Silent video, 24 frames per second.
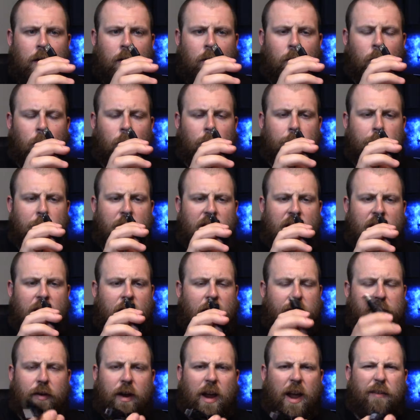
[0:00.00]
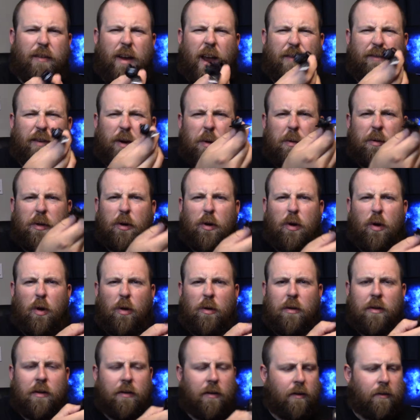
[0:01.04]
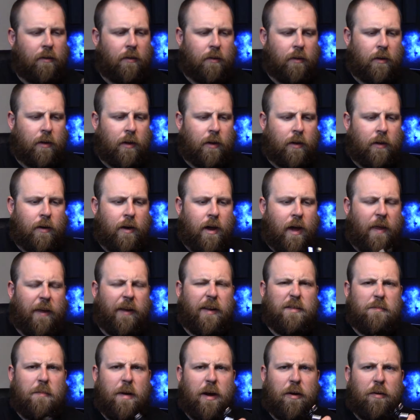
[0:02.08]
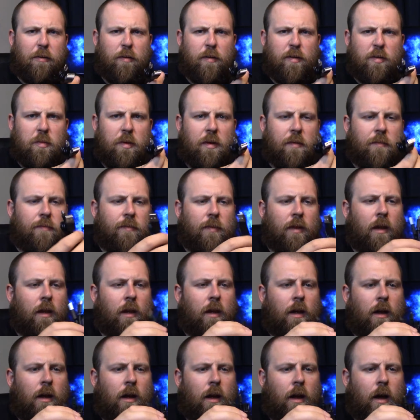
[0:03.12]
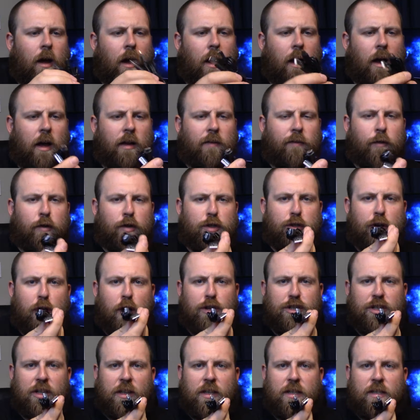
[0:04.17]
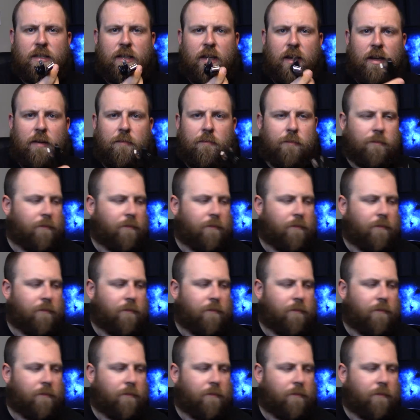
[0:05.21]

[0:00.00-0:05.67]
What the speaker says: or mini, I forget what they're called. I think it's micro USB for charging this thing.